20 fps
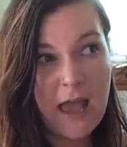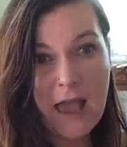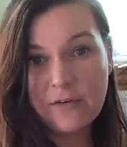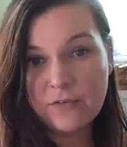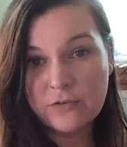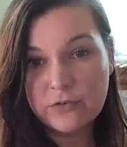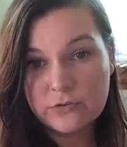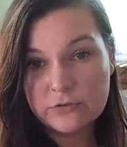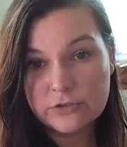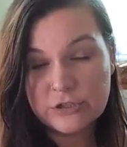
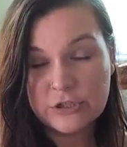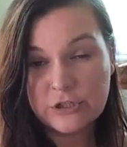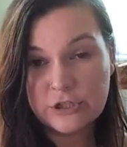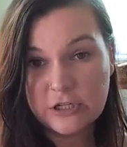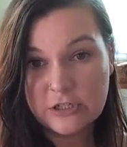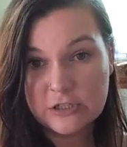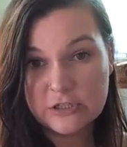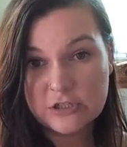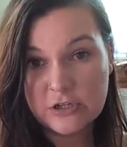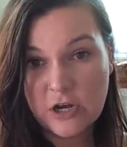
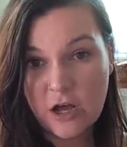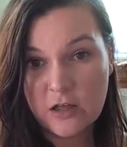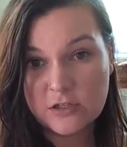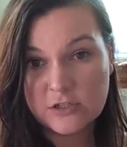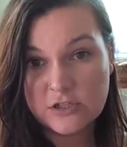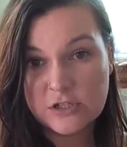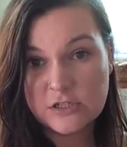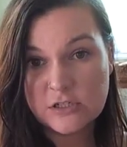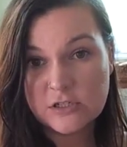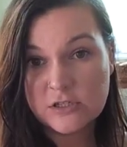evolutionary
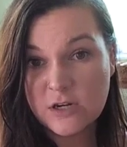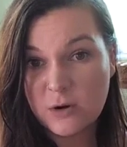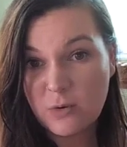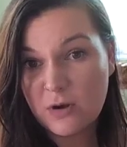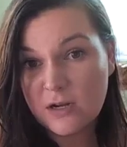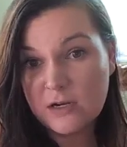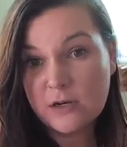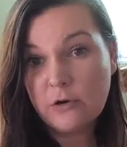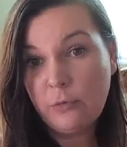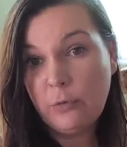astrology they're
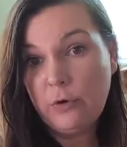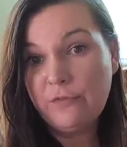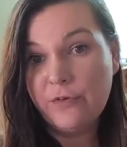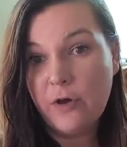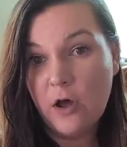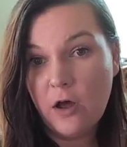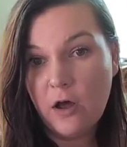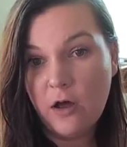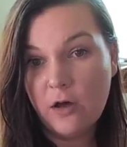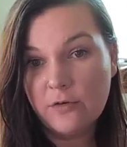wanting to
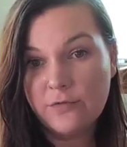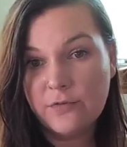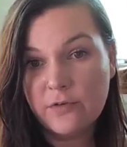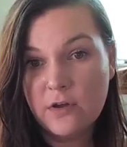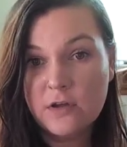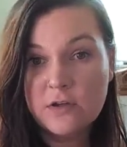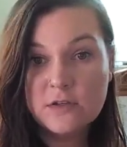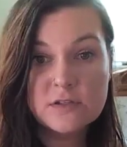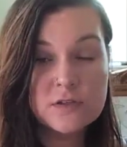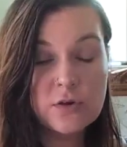evolve
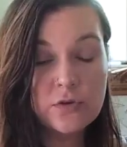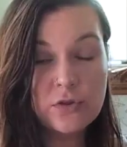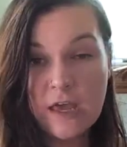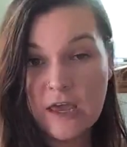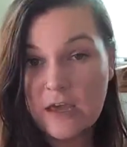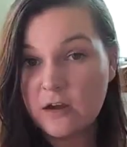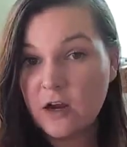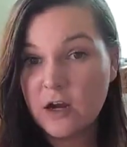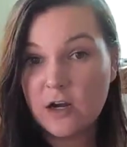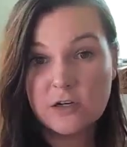so
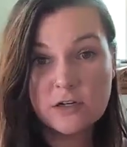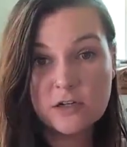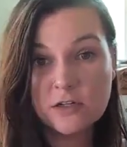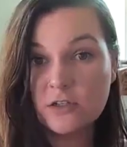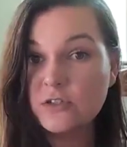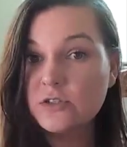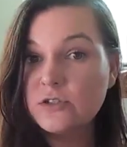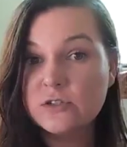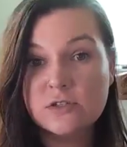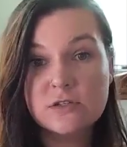they are
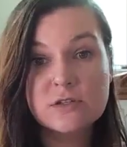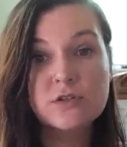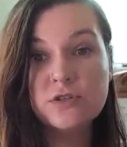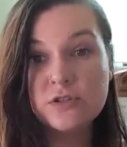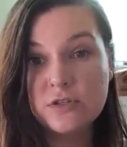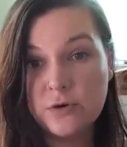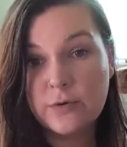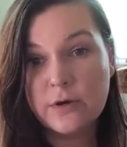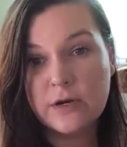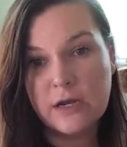
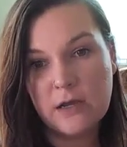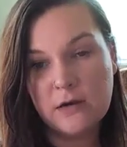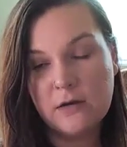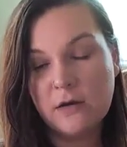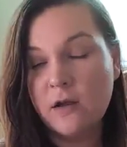doing